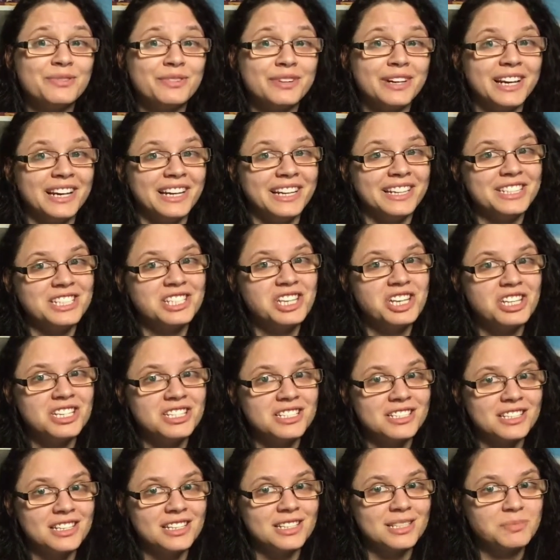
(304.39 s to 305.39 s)
really
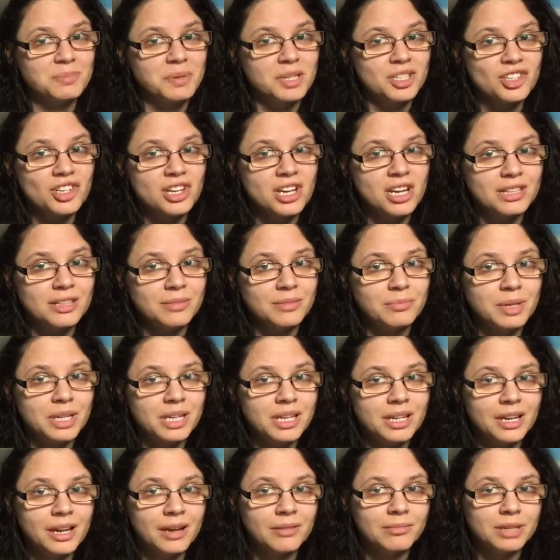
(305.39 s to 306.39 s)
cheesy, especially at the
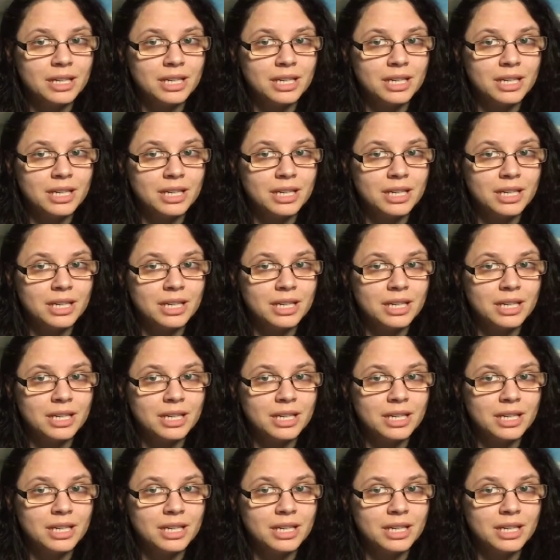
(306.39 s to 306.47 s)
beginning.